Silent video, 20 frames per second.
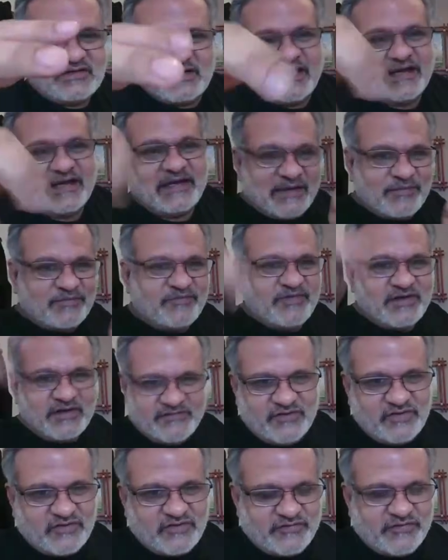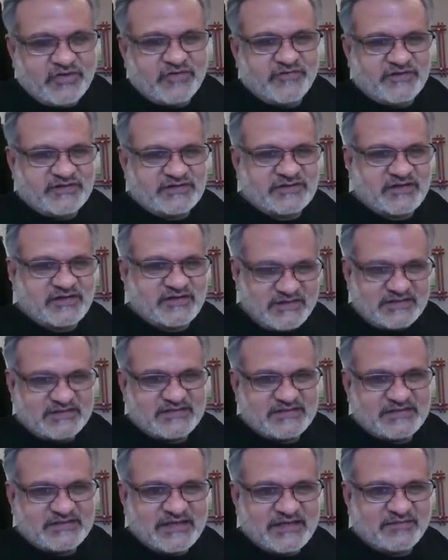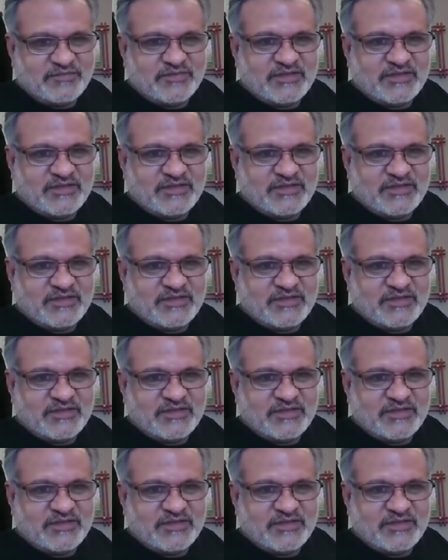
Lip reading: I am, where few of us contest that,